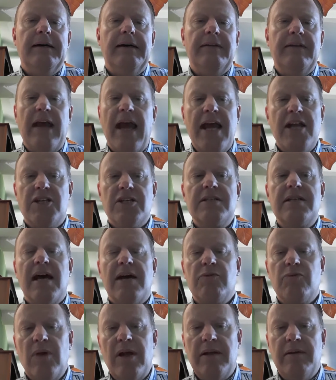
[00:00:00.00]
The agent
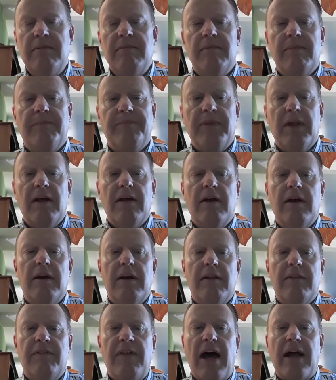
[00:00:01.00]
had written
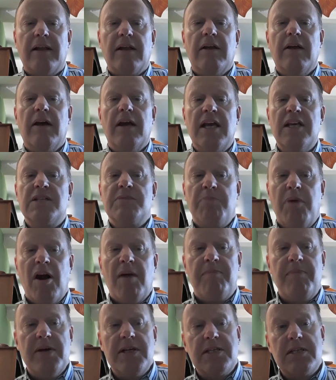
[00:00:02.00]
that his
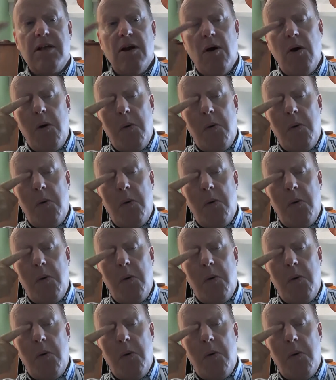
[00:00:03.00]
purpose